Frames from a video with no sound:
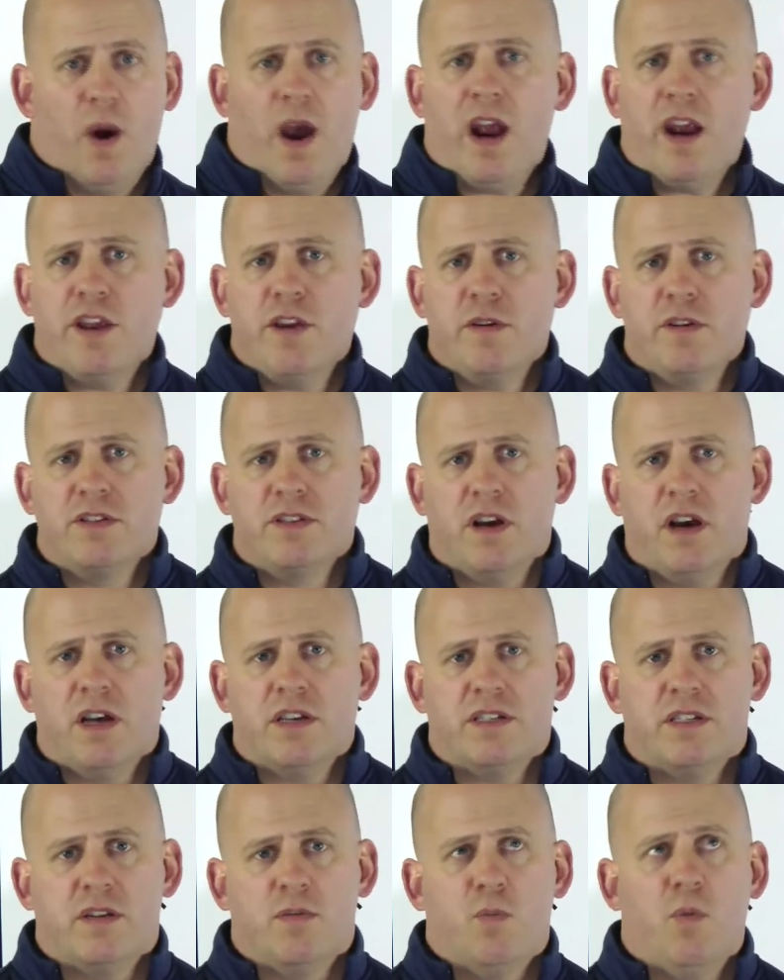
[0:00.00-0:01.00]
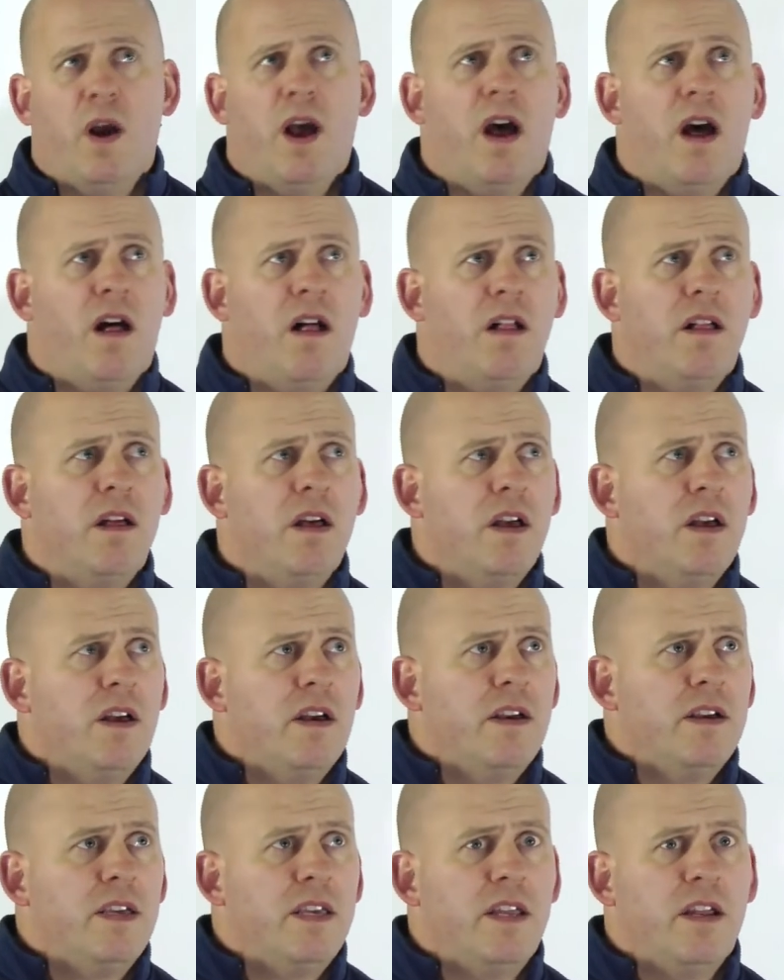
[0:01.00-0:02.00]
Why are you exhausted? Well,
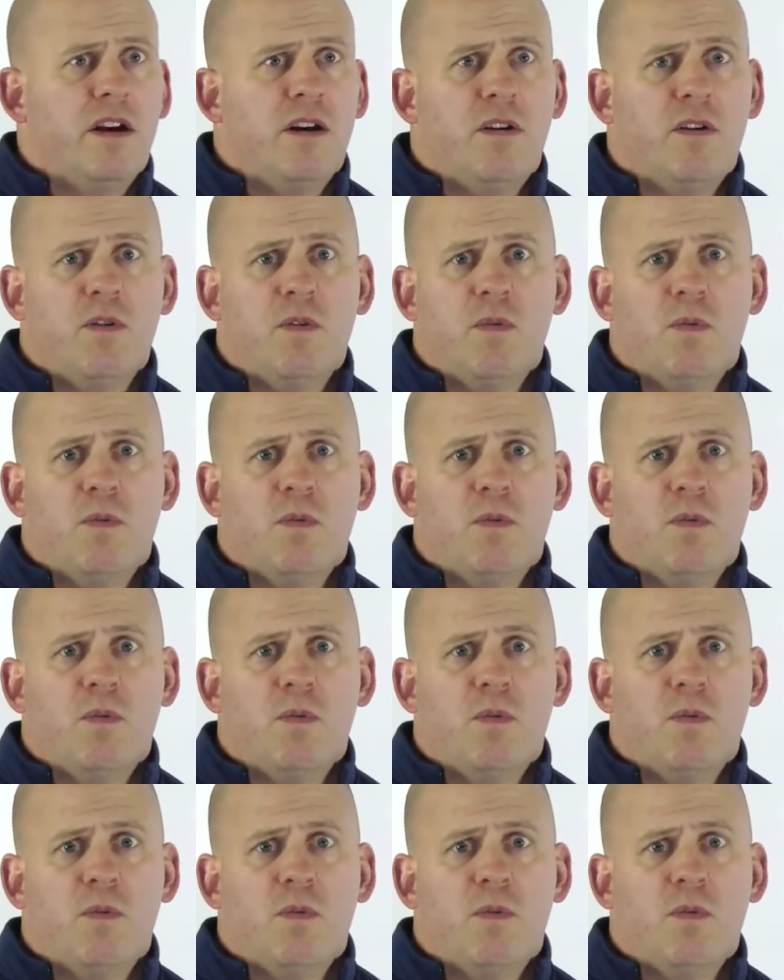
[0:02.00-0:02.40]
you know,